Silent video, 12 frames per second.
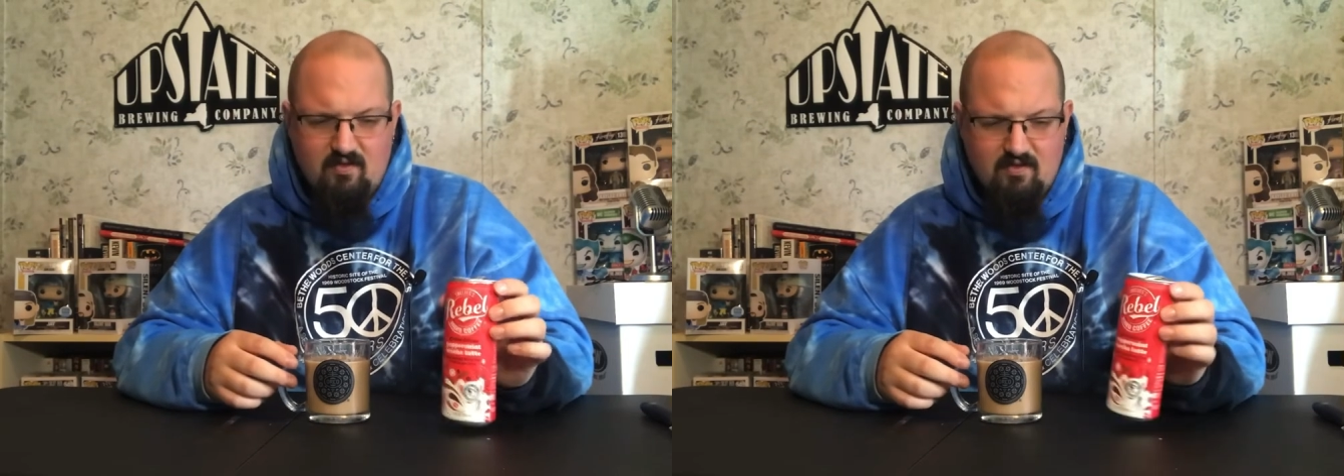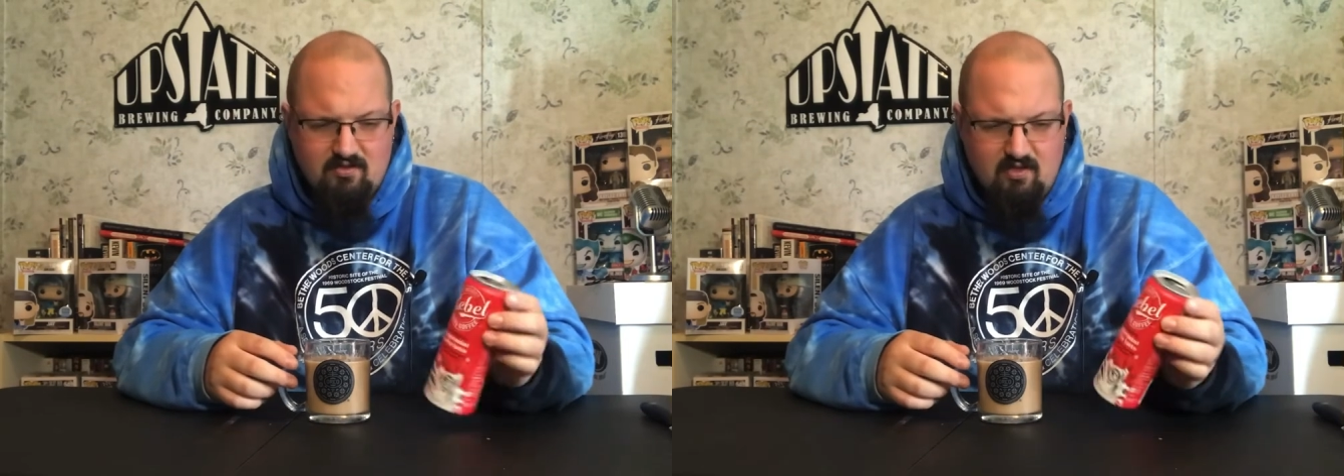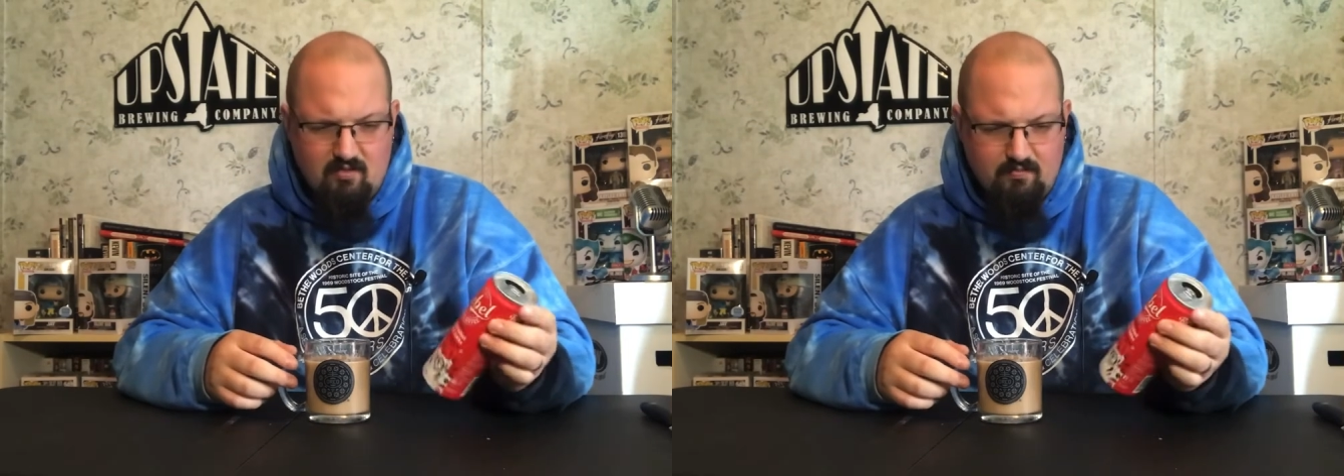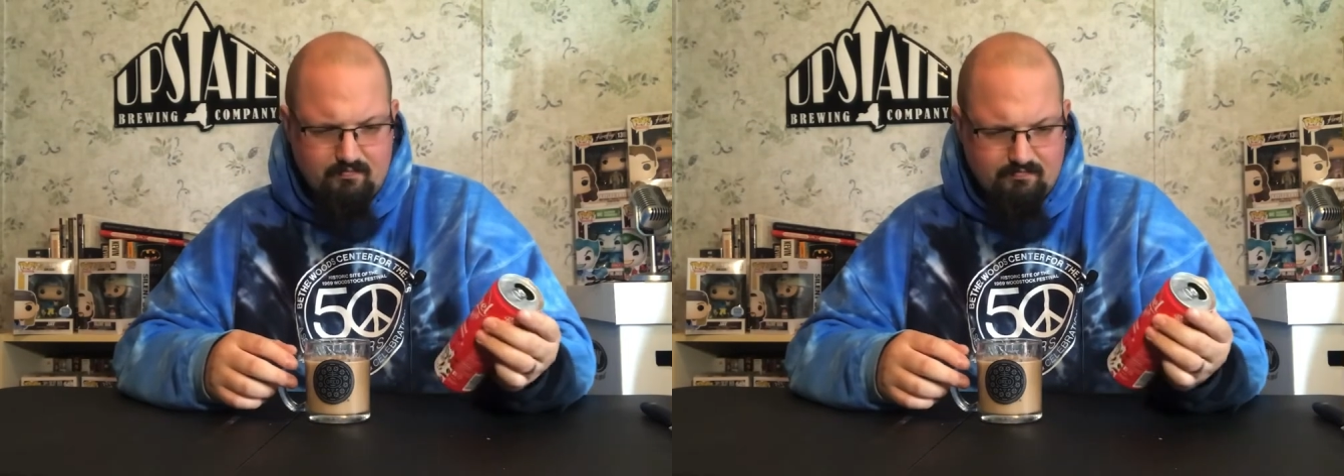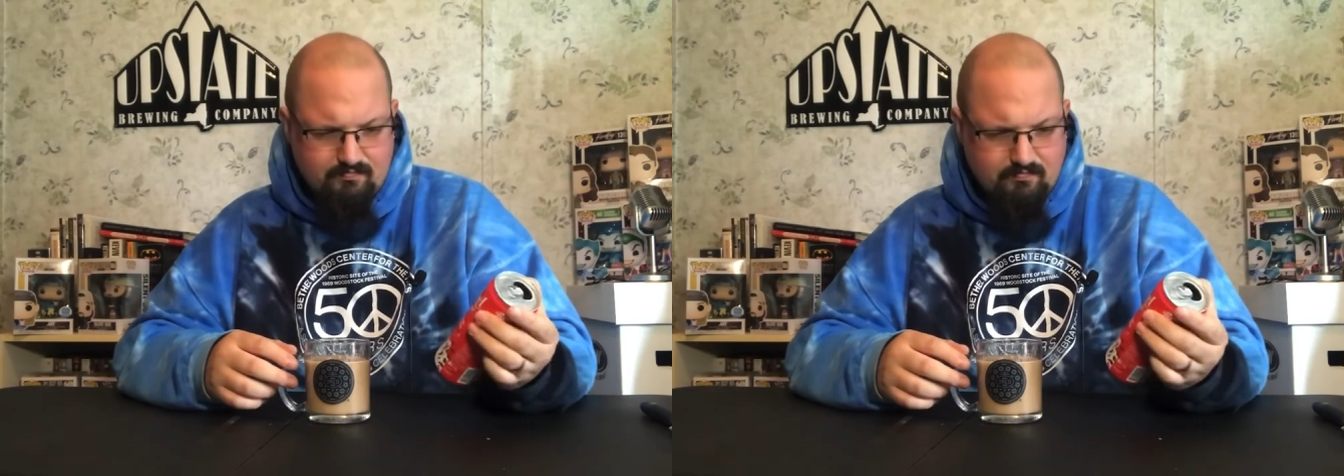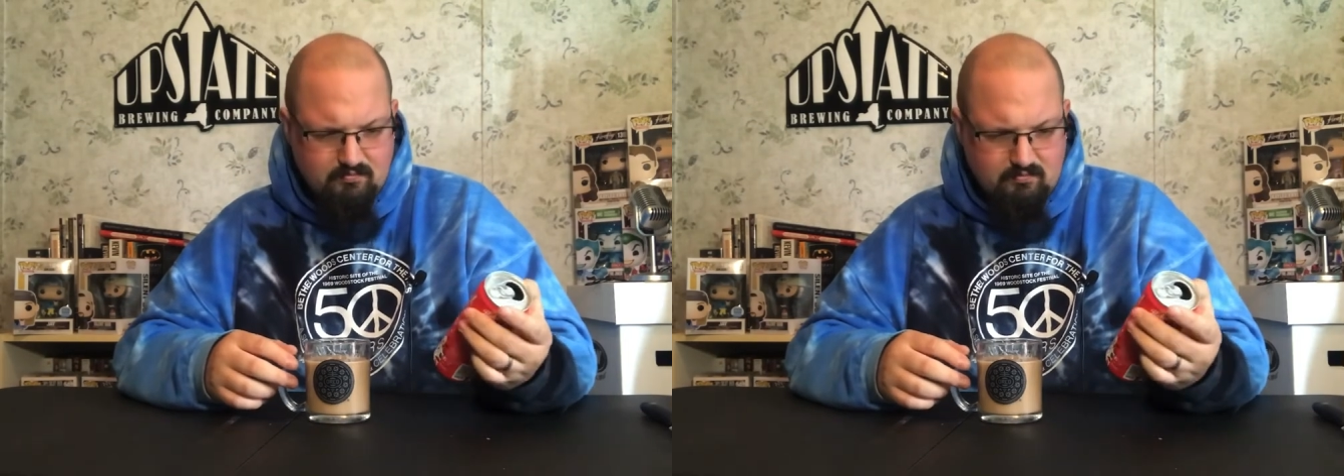So
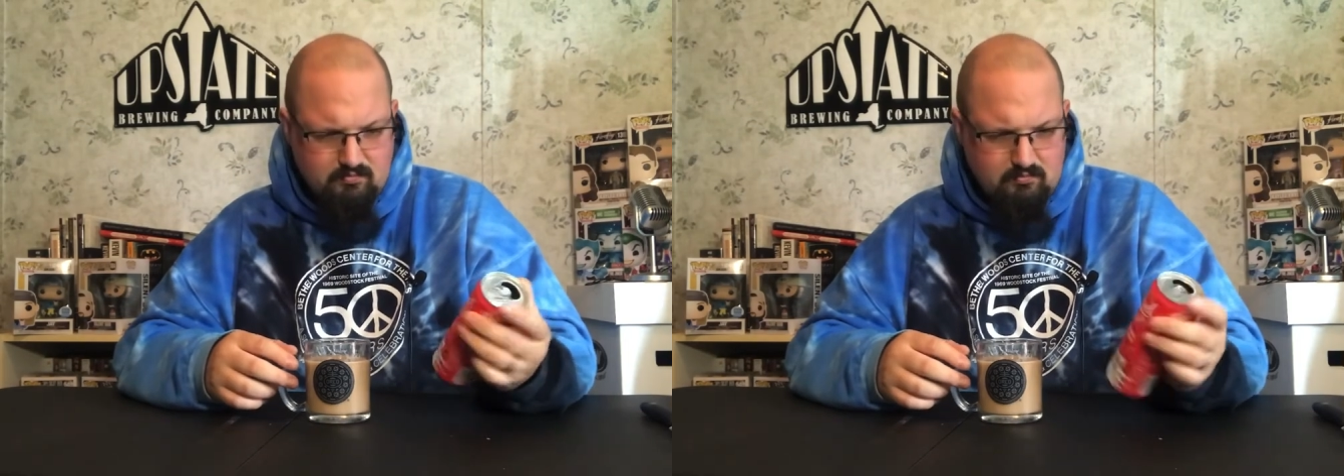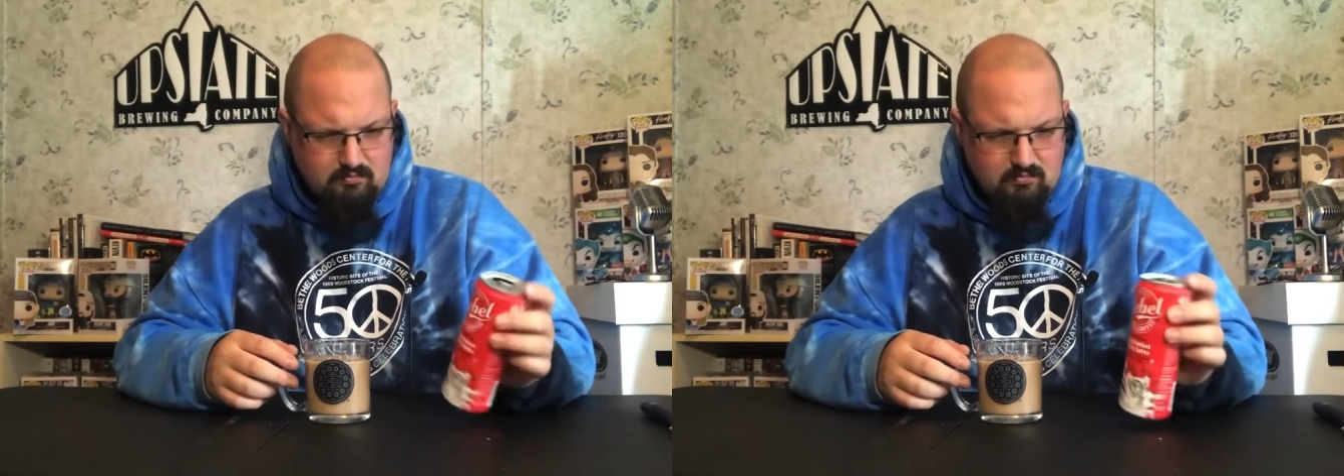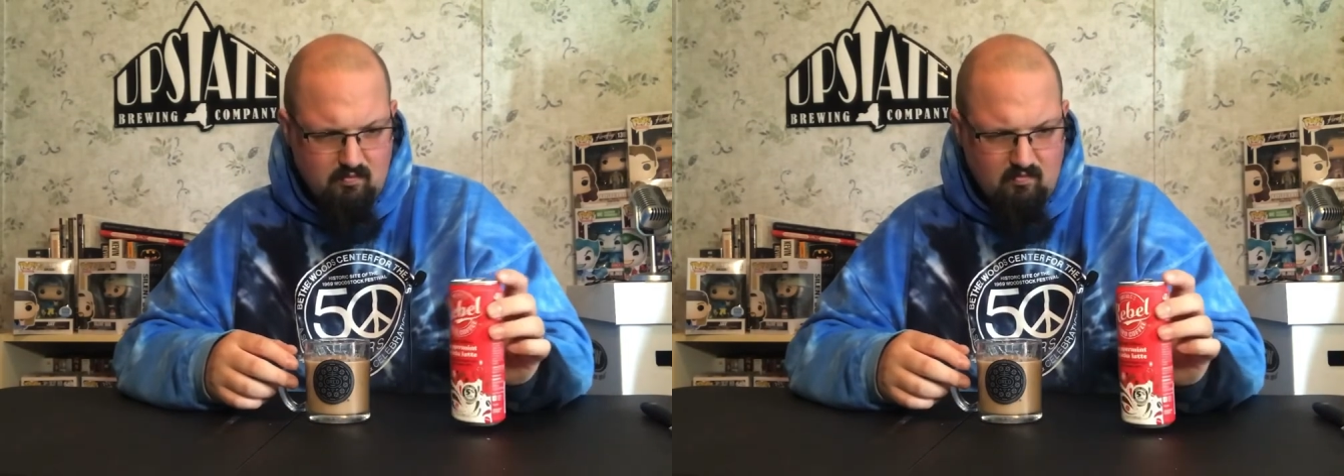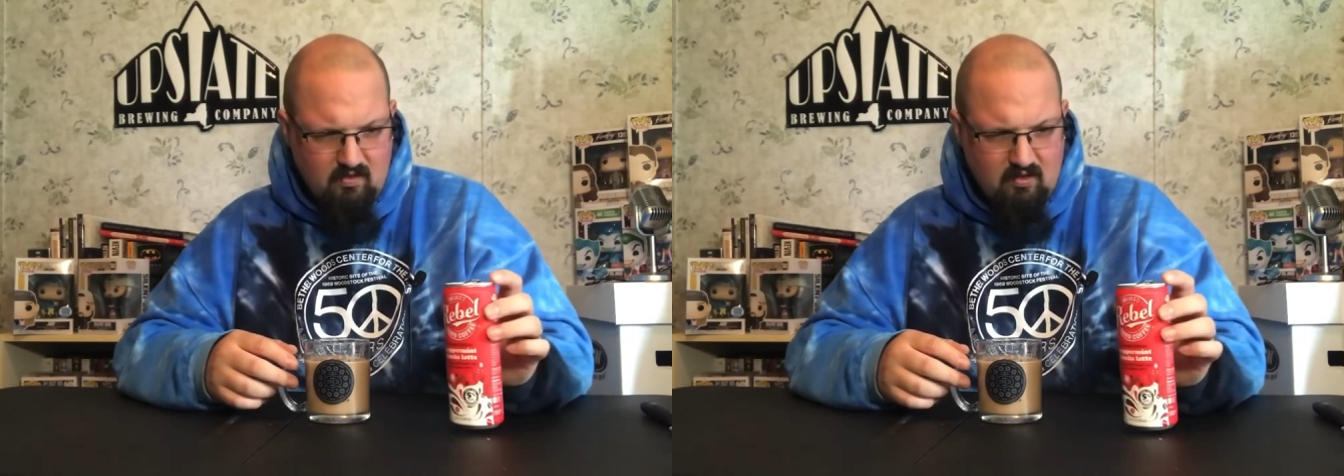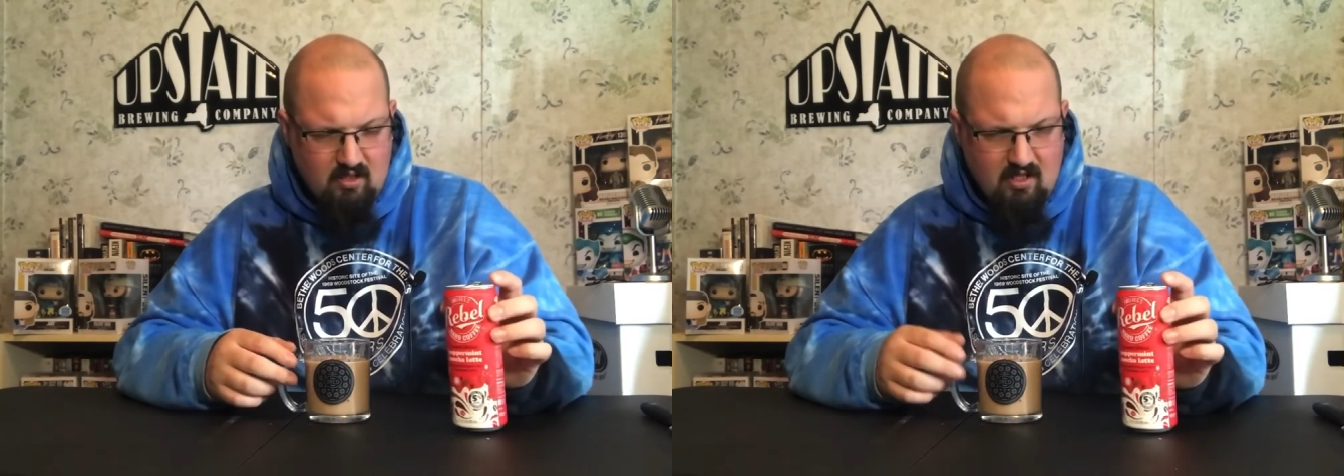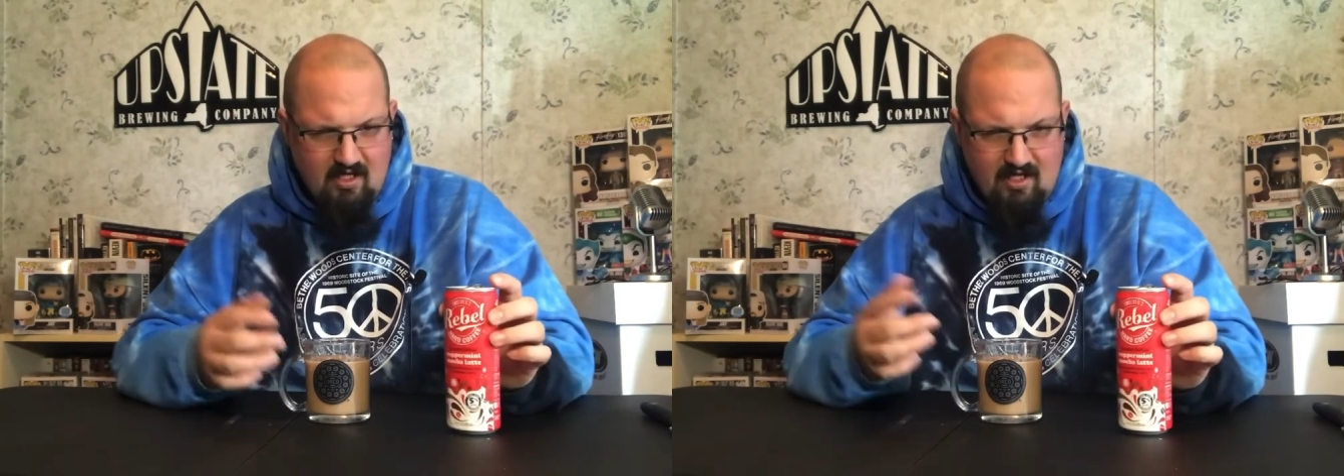
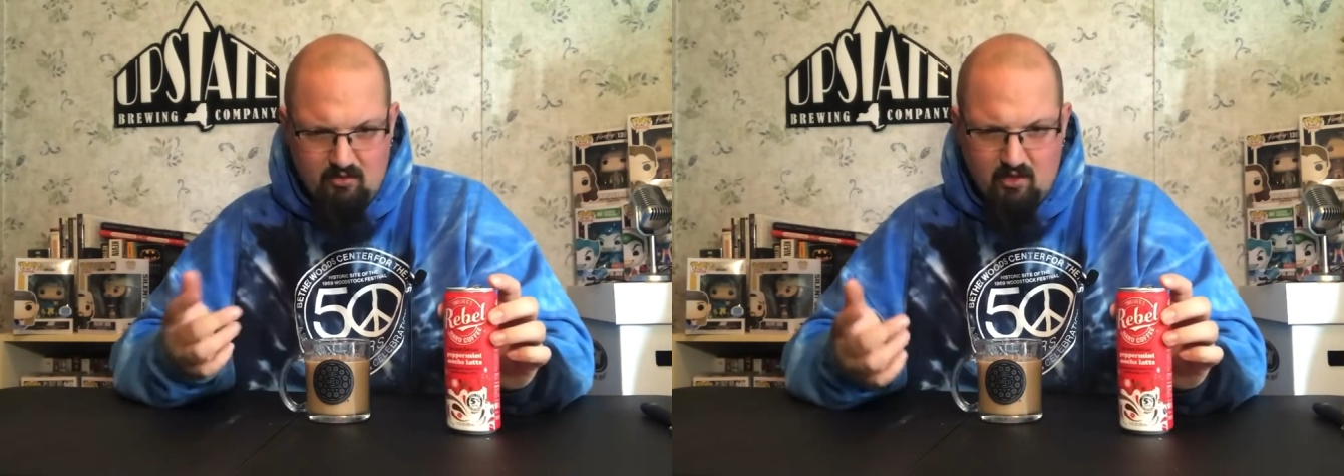I do